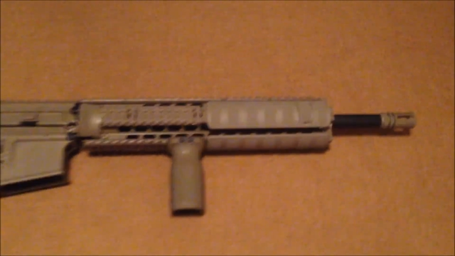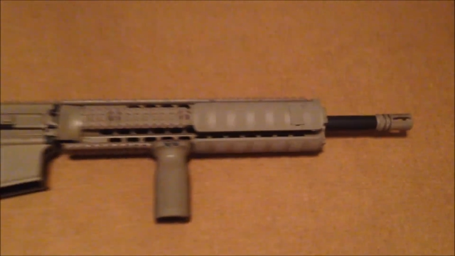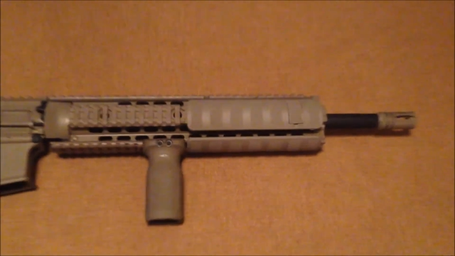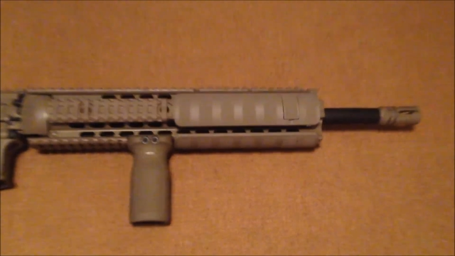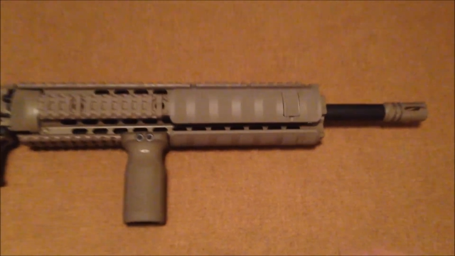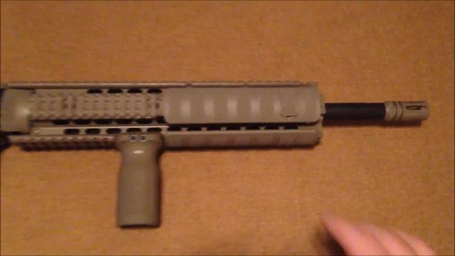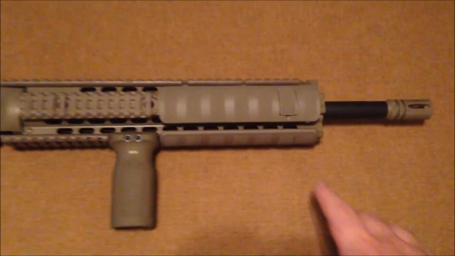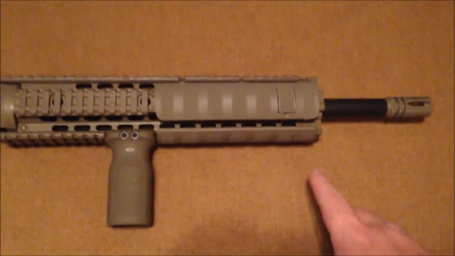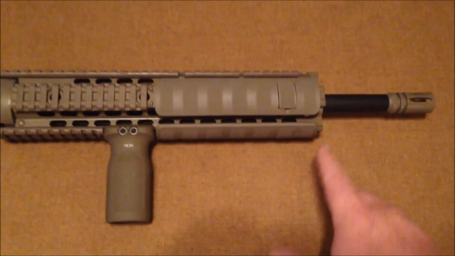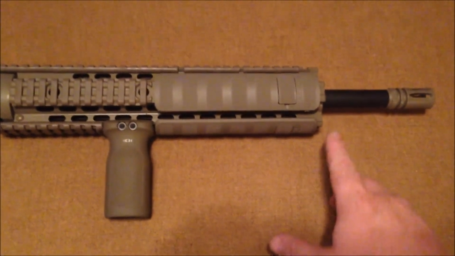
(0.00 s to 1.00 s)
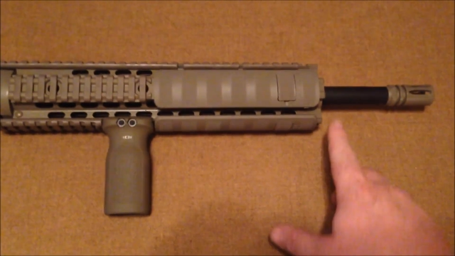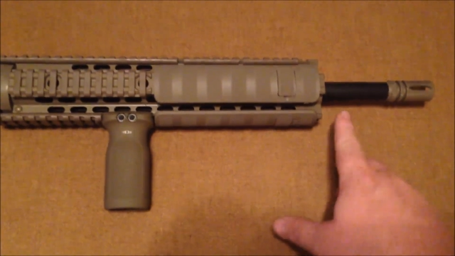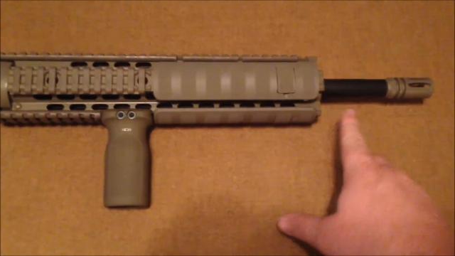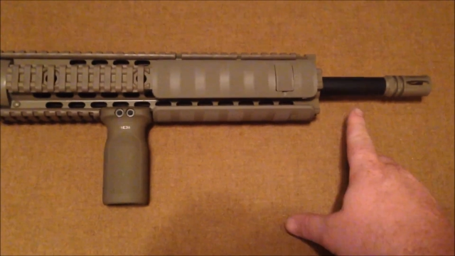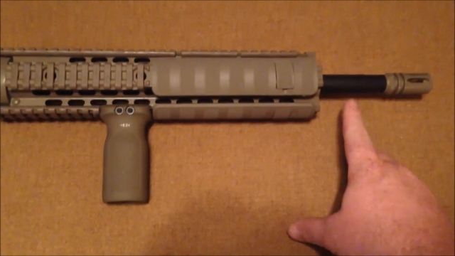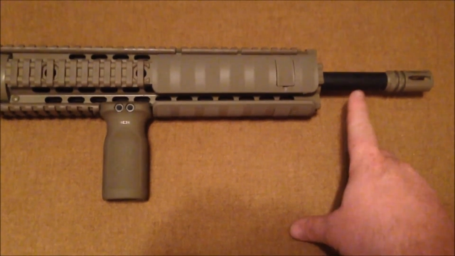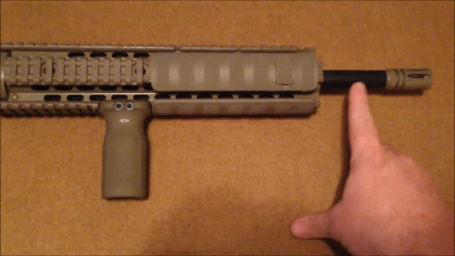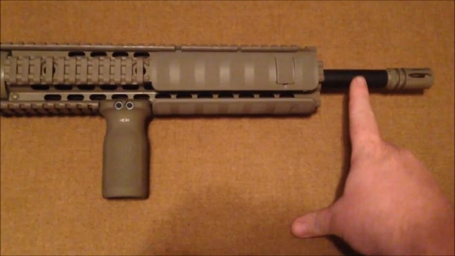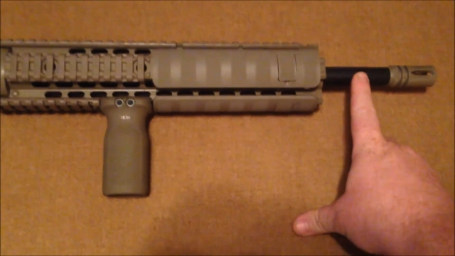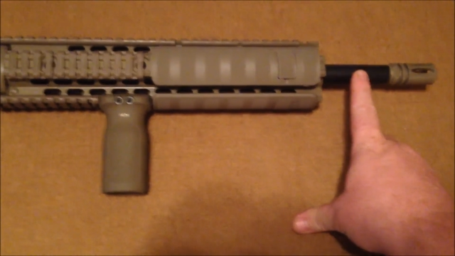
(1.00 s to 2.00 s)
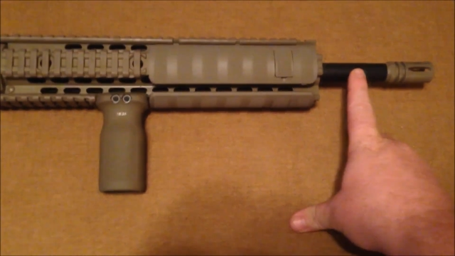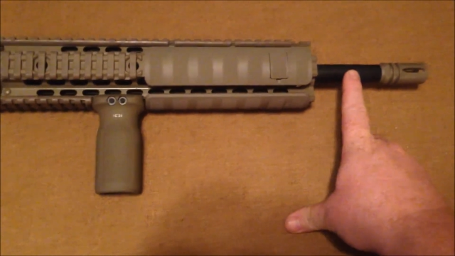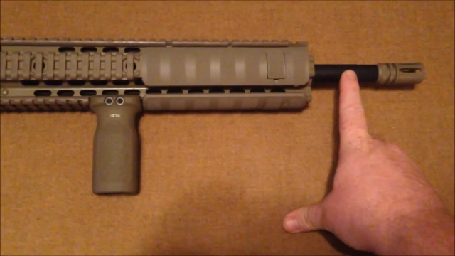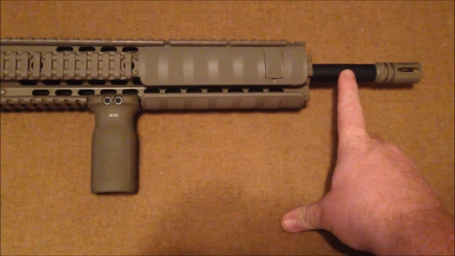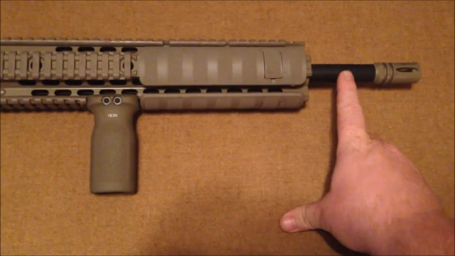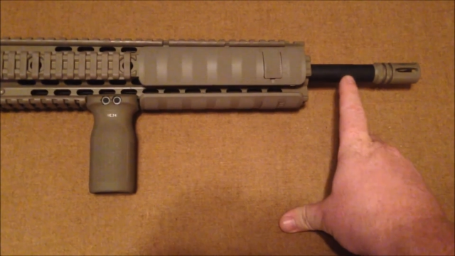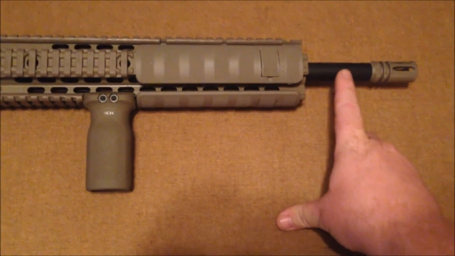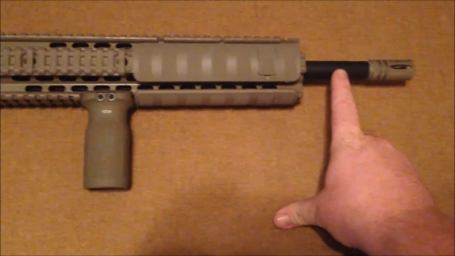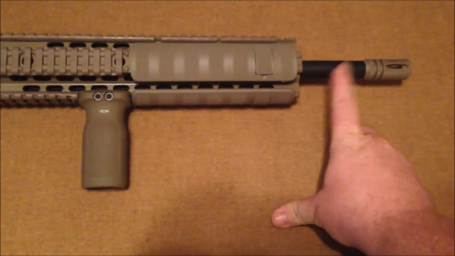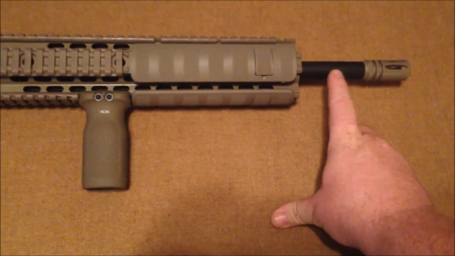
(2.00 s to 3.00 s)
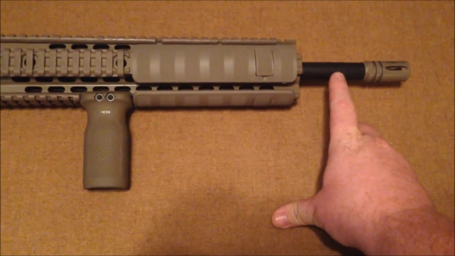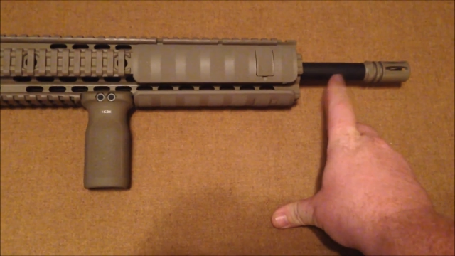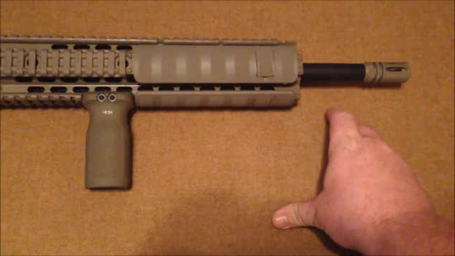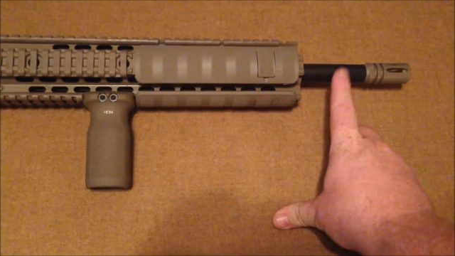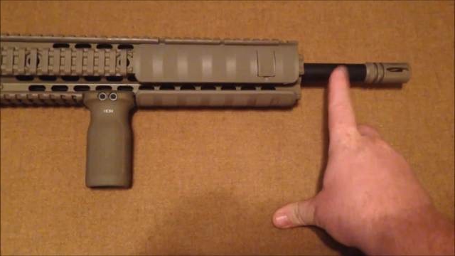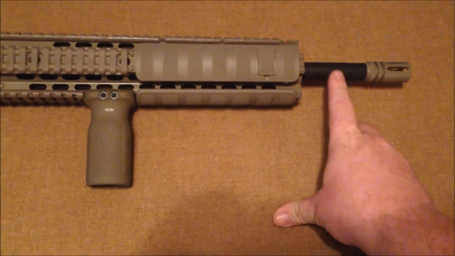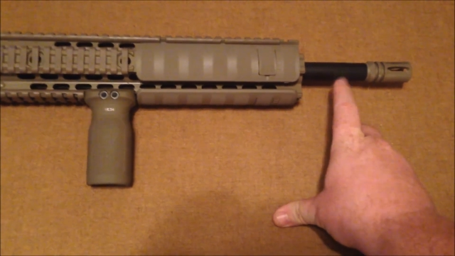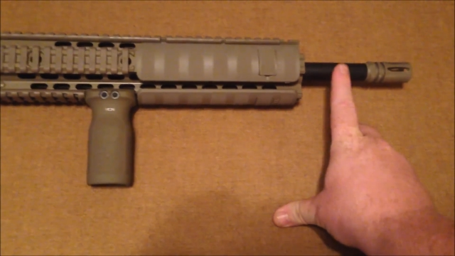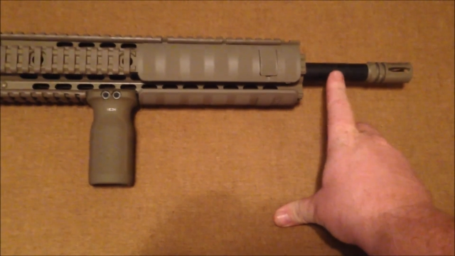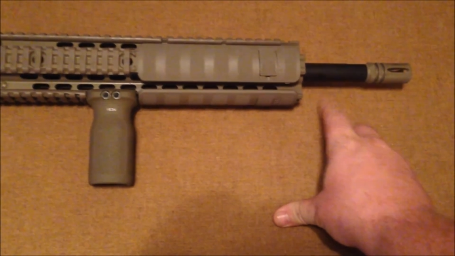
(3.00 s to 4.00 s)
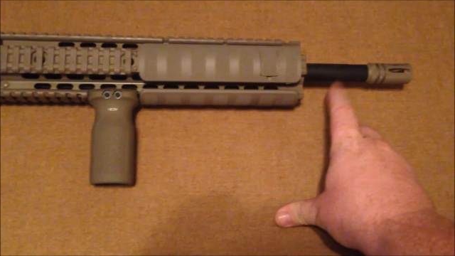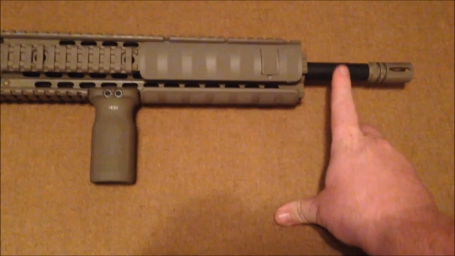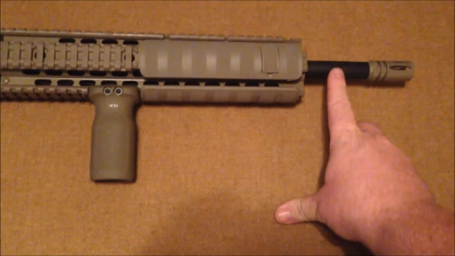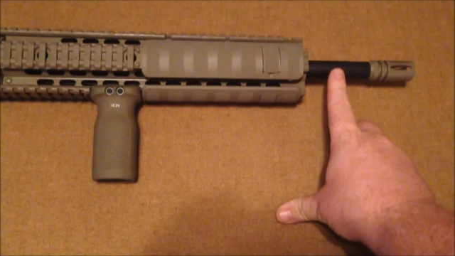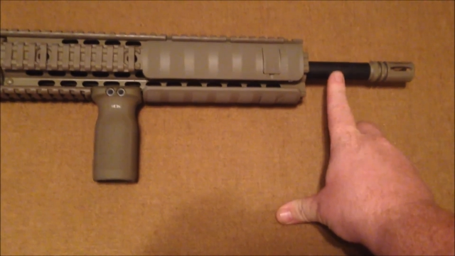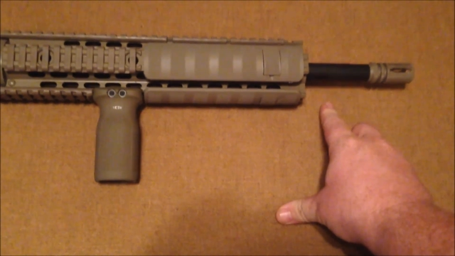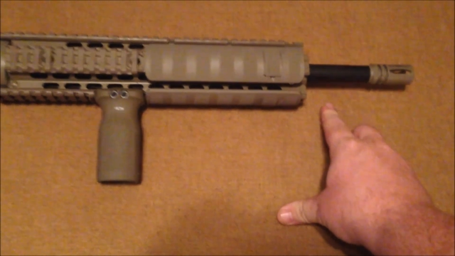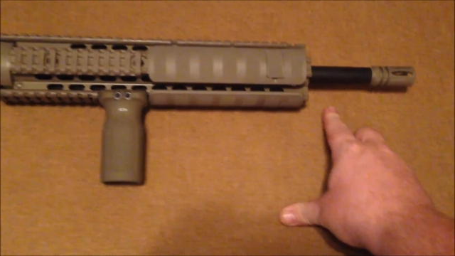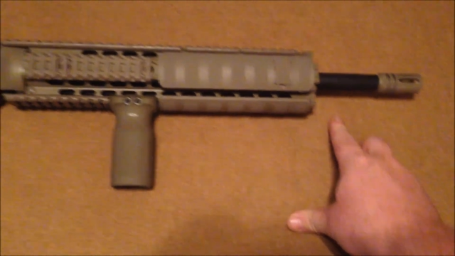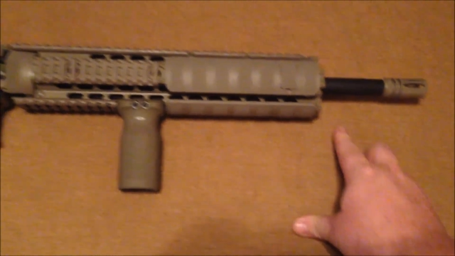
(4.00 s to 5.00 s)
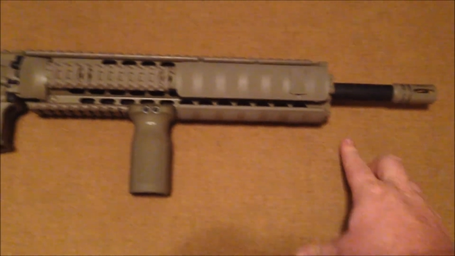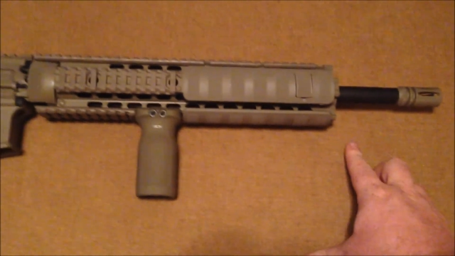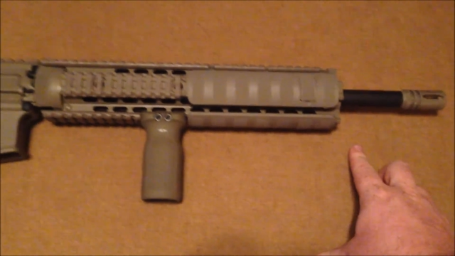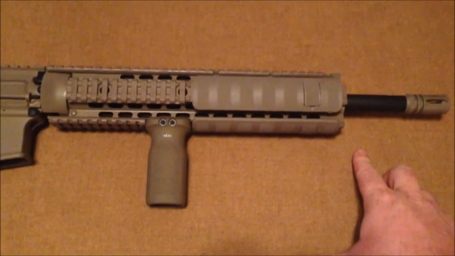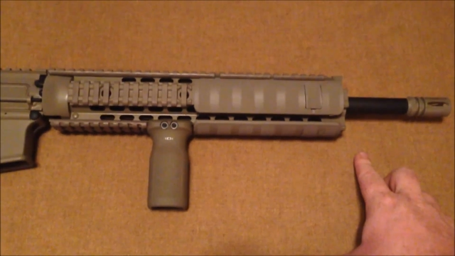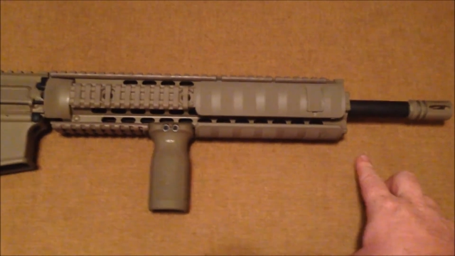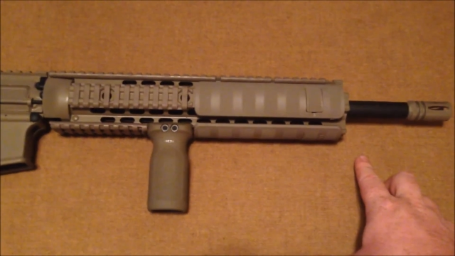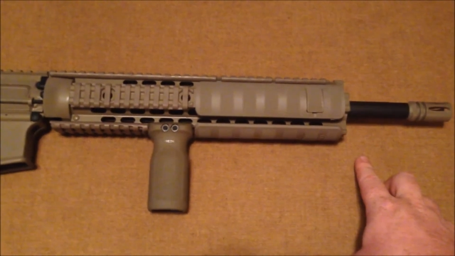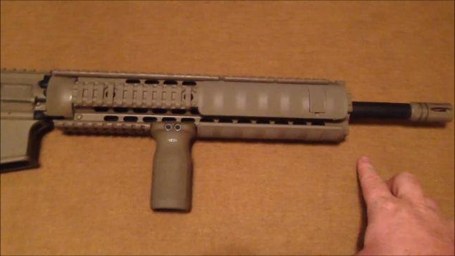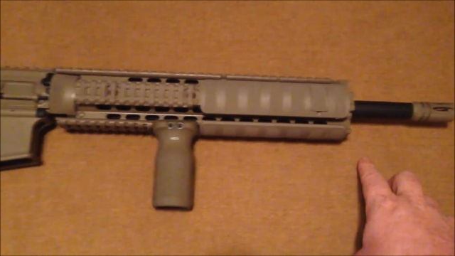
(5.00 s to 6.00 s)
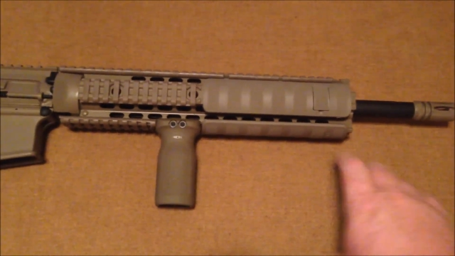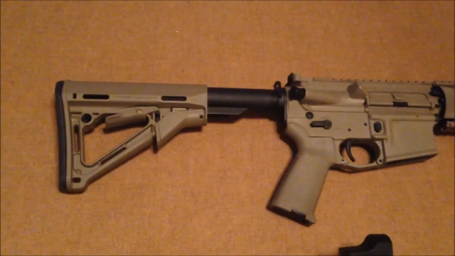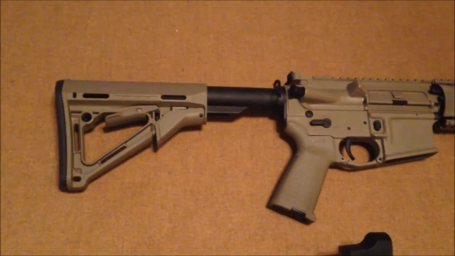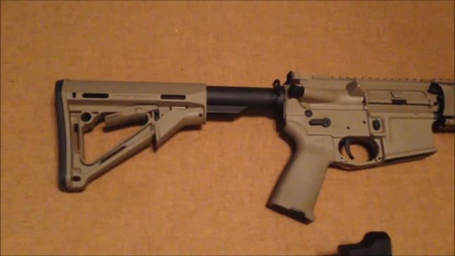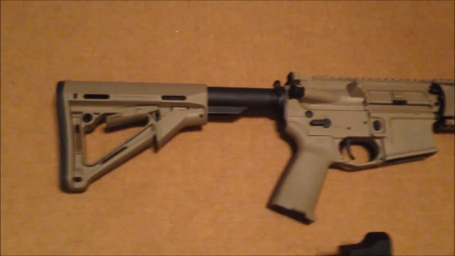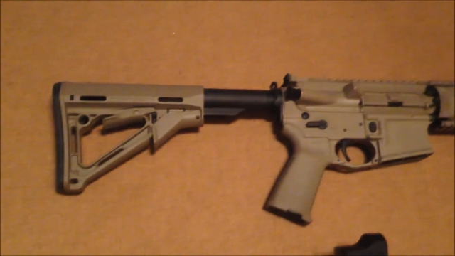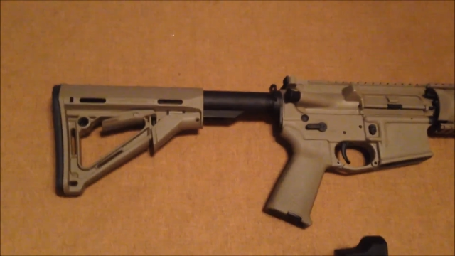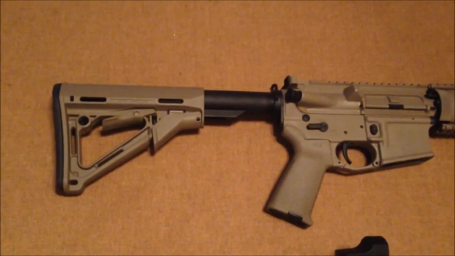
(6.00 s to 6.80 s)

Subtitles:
Nobody's mouth can be seen.